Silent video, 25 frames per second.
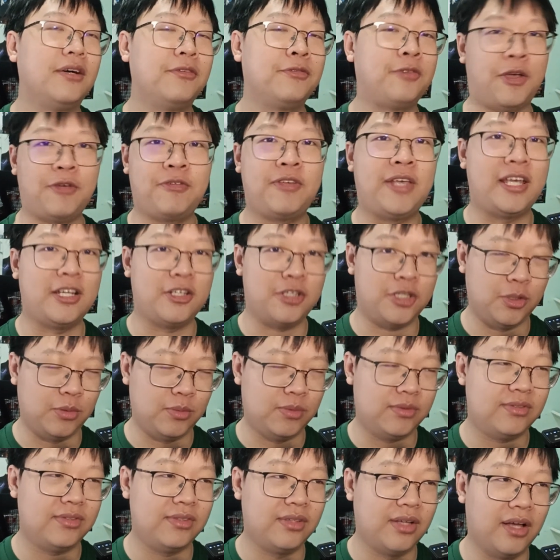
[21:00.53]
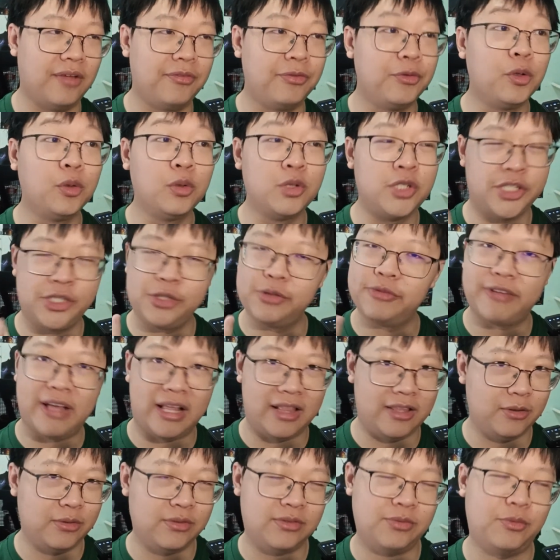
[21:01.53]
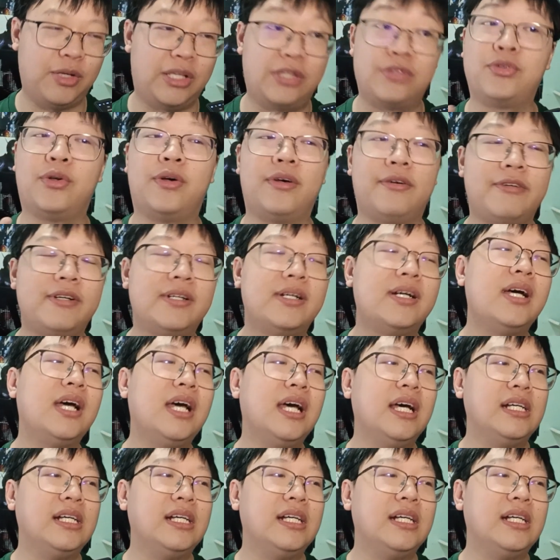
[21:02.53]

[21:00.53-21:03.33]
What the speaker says: 5k shields, no shield values whatsoever.